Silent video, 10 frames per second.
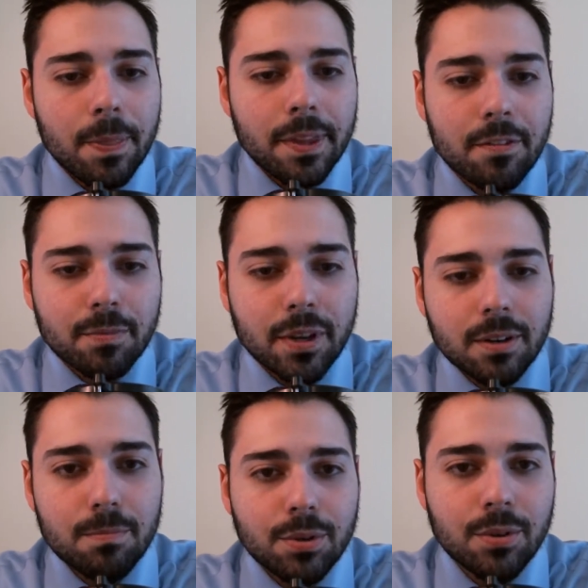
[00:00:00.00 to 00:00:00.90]
if my
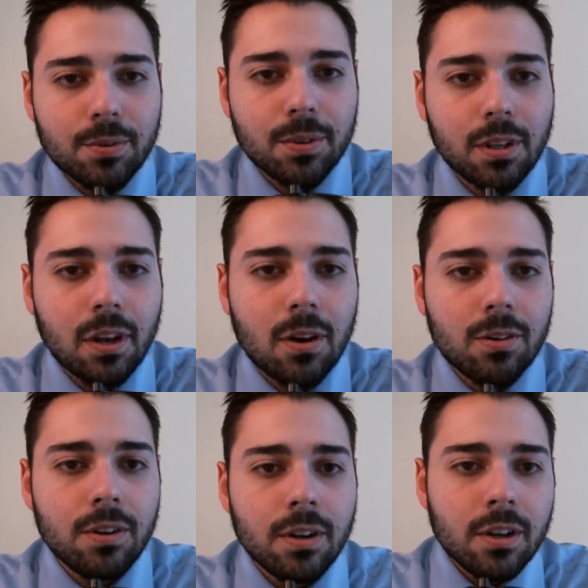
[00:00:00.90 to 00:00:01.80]
computer would
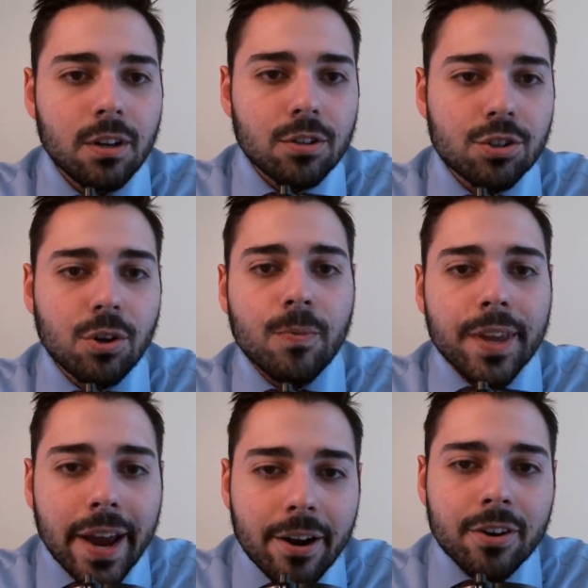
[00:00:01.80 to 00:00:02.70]
load. So
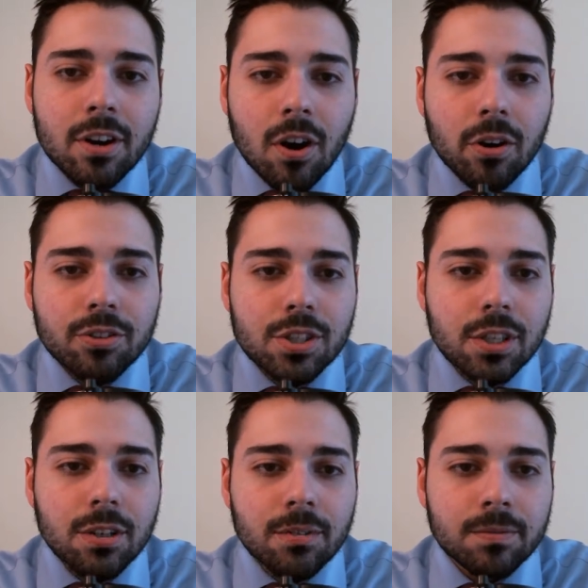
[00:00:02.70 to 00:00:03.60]
Erik
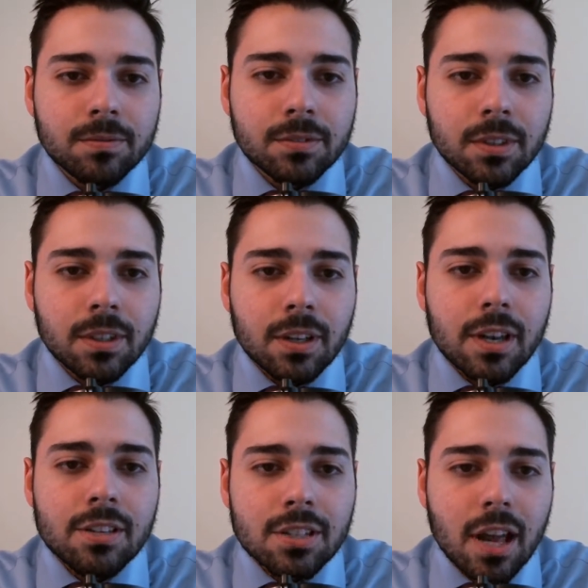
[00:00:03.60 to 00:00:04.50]
Karlsson,
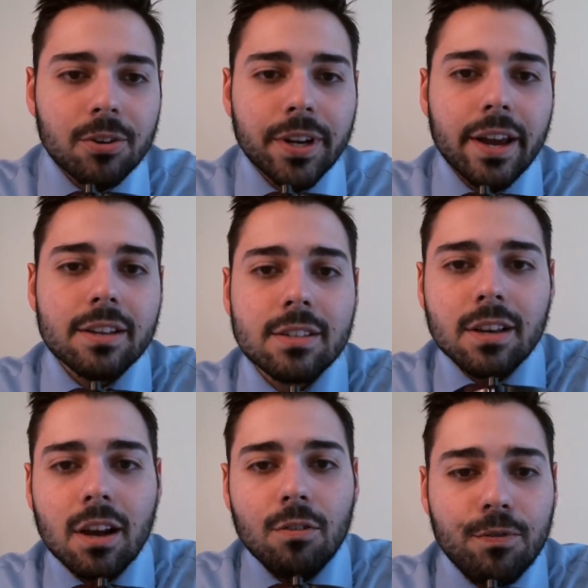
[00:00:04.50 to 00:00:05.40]
his salary has
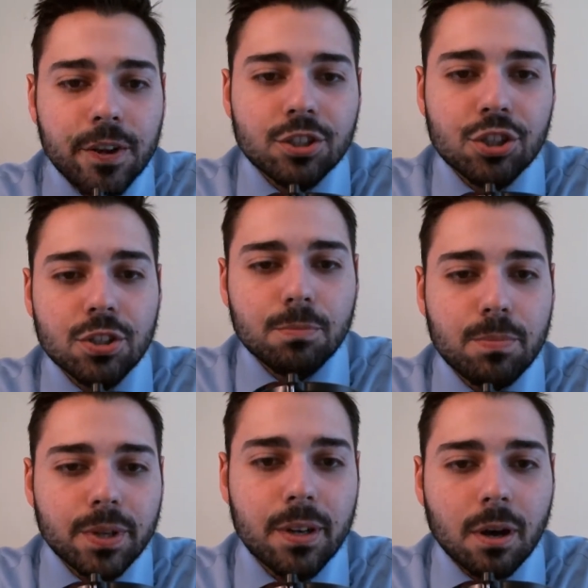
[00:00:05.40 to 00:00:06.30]
officially
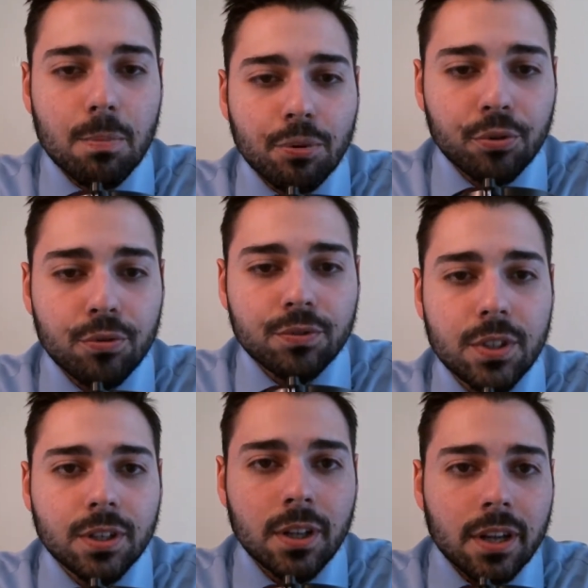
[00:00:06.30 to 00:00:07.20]
been approved.
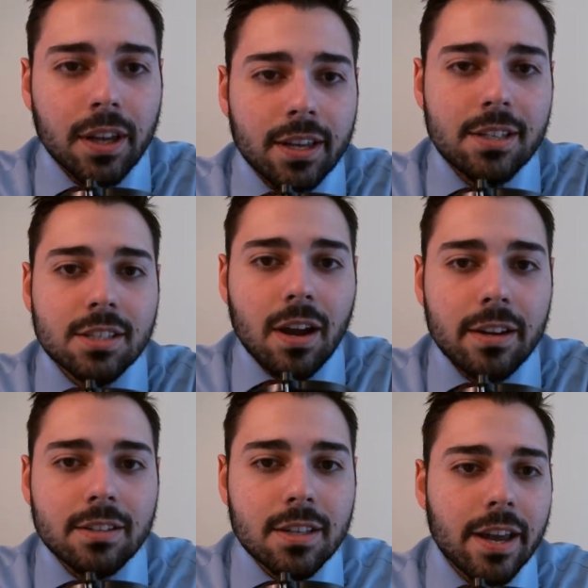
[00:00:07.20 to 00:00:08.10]
He
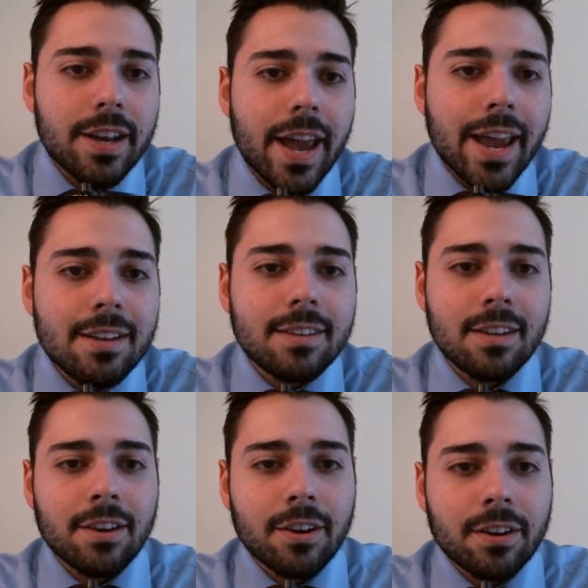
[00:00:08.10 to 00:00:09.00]
signs an
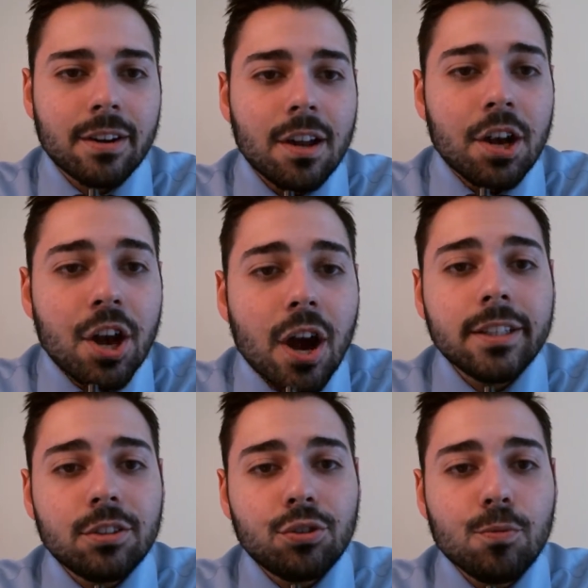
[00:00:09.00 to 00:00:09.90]
8-year,
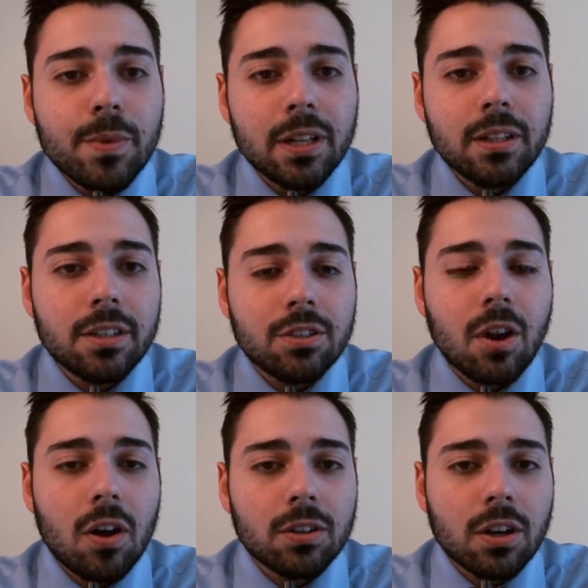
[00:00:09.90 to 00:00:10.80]
$92 million
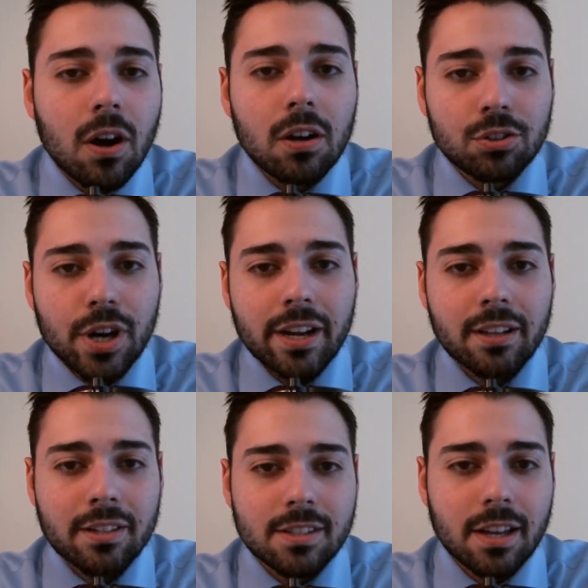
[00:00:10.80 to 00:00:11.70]
contract
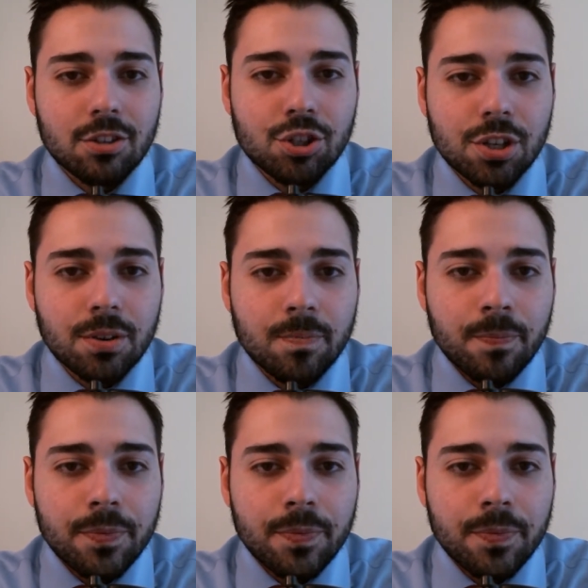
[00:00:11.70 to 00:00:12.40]
extension